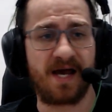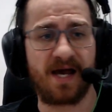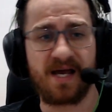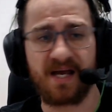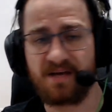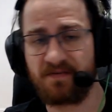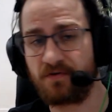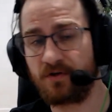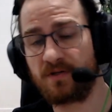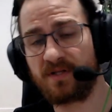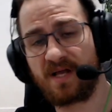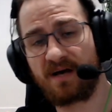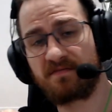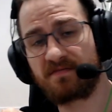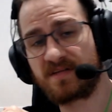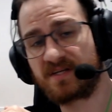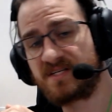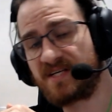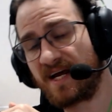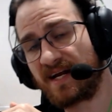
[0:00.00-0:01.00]
If you love
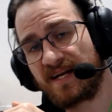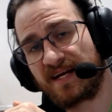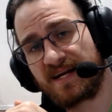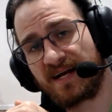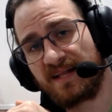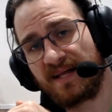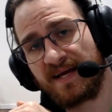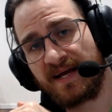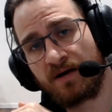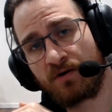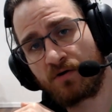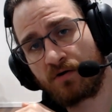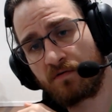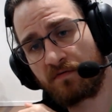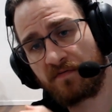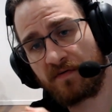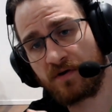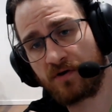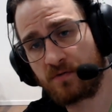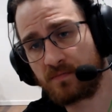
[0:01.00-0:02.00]
the Technicolor era of
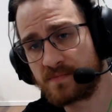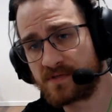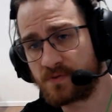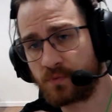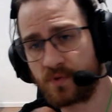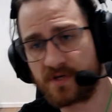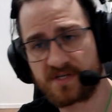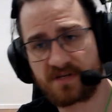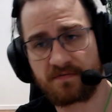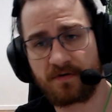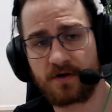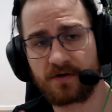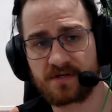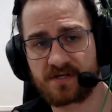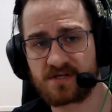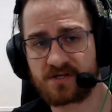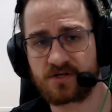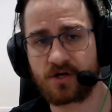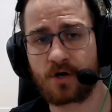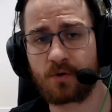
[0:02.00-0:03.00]
films, Wizard of Oz,
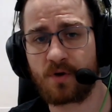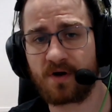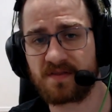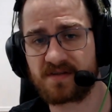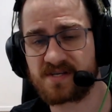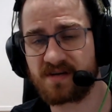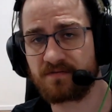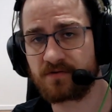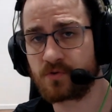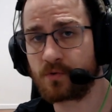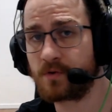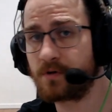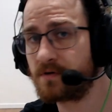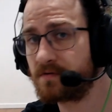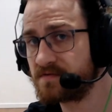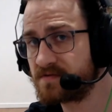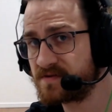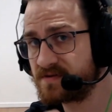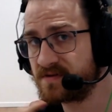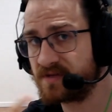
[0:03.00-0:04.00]
Snow White and the Seven
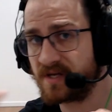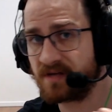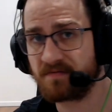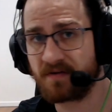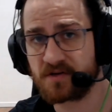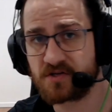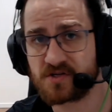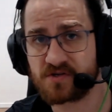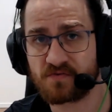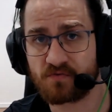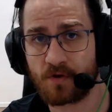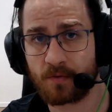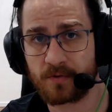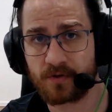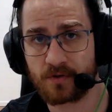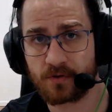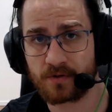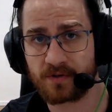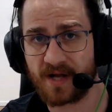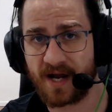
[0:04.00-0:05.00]
Dwarves, The Adventures of Robin
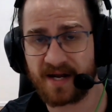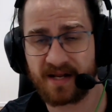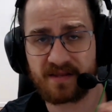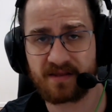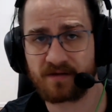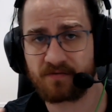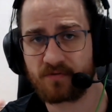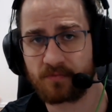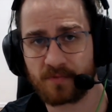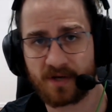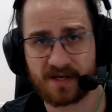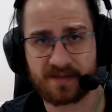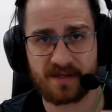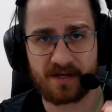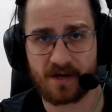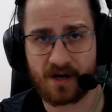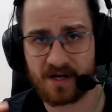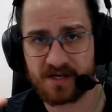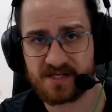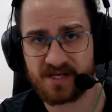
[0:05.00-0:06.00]
Hood, anything from like the
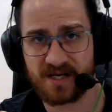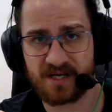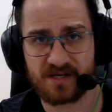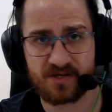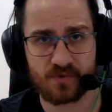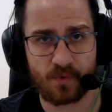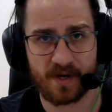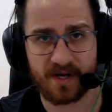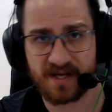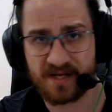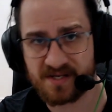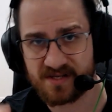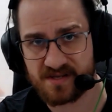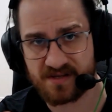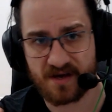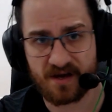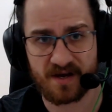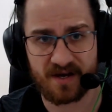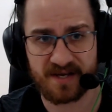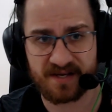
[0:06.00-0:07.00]
1920s,
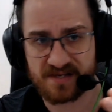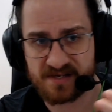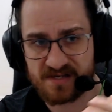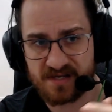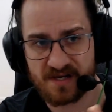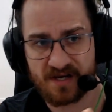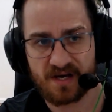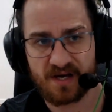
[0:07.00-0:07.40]
30s.